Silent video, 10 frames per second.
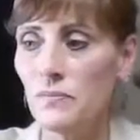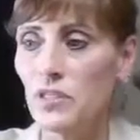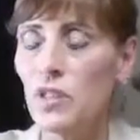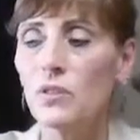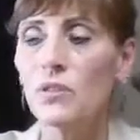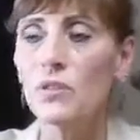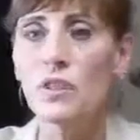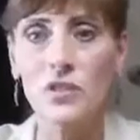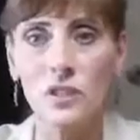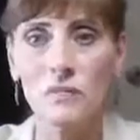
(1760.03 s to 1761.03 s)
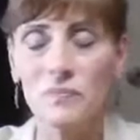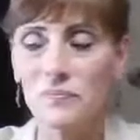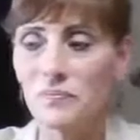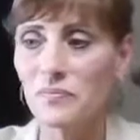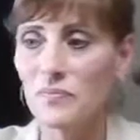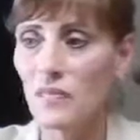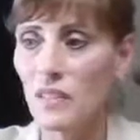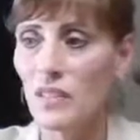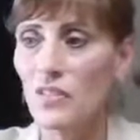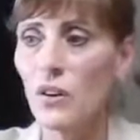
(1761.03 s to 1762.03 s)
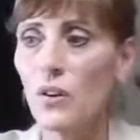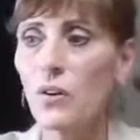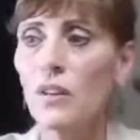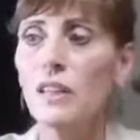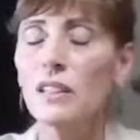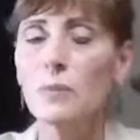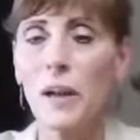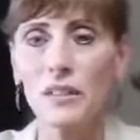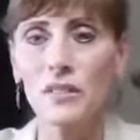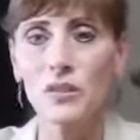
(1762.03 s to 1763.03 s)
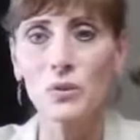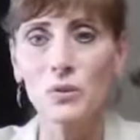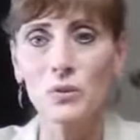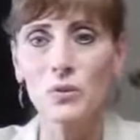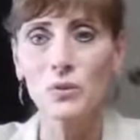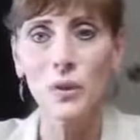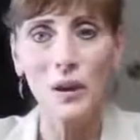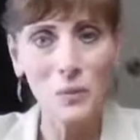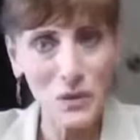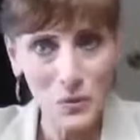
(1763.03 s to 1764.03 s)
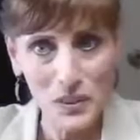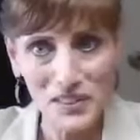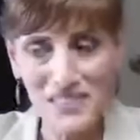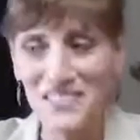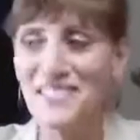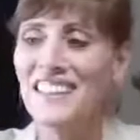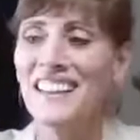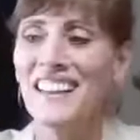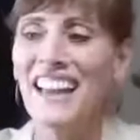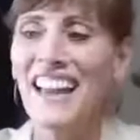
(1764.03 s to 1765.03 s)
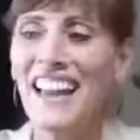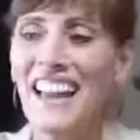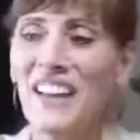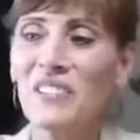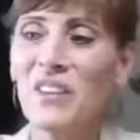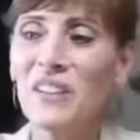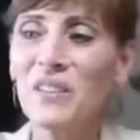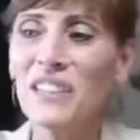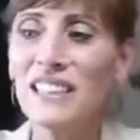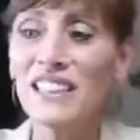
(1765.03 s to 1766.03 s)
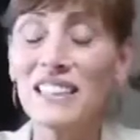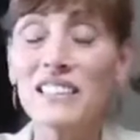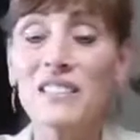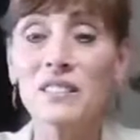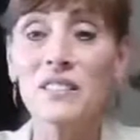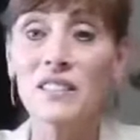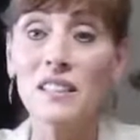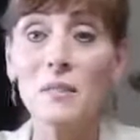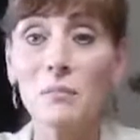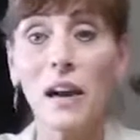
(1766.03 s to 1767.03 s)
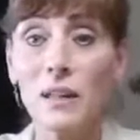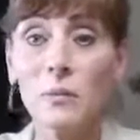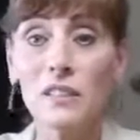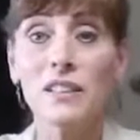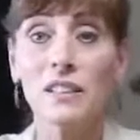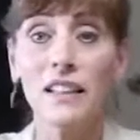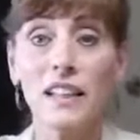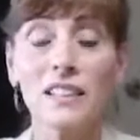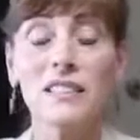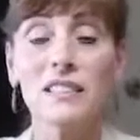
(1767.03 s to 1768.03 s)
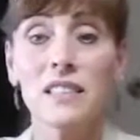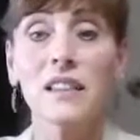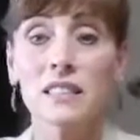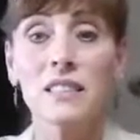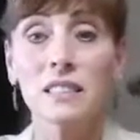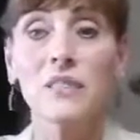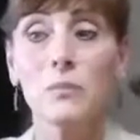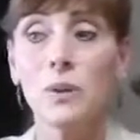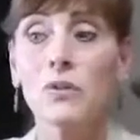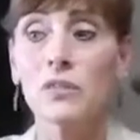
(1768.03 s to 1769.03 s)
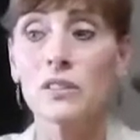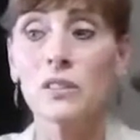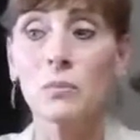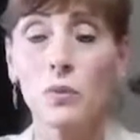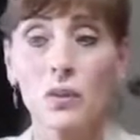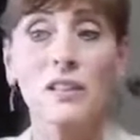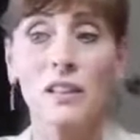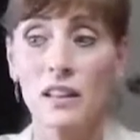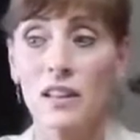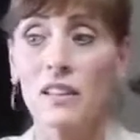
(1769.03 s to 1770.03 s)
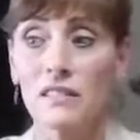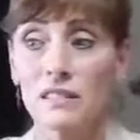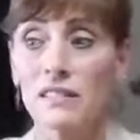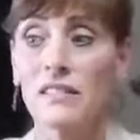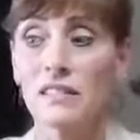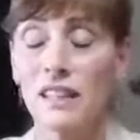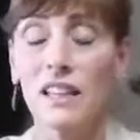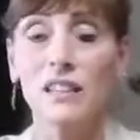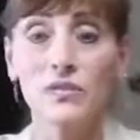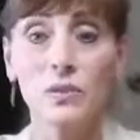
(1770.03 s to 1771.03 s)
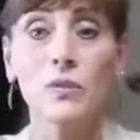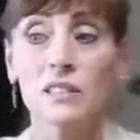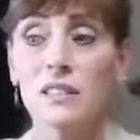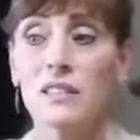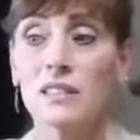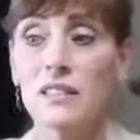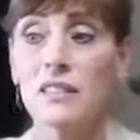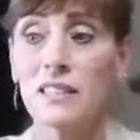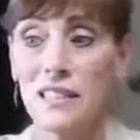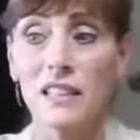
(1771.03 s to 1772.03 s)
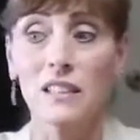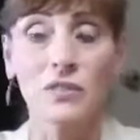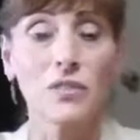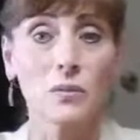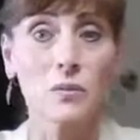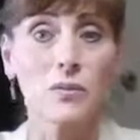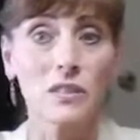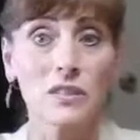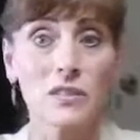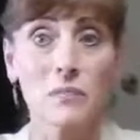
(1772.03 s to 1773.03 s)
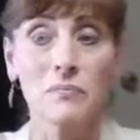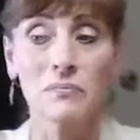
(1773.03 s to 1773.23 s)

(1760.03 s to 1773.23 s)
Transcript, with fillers: so, nutrition. So it's back to you are what you eat and what you eat is, in my opinion, that is the single most important thing that influences the state of your immune system